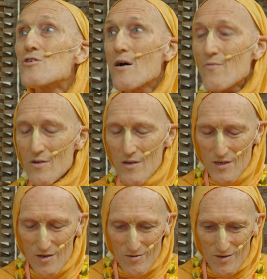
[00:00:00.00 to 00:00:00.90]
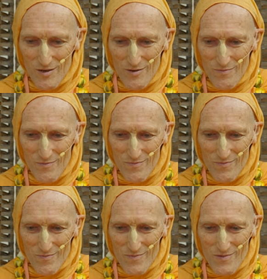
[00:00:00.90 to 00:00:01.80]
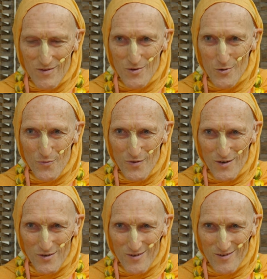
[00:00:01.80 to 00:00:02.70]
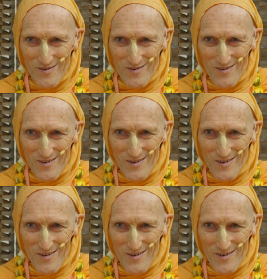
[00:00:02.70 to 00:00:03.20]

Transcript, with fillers: shravana kirtana. Two verses.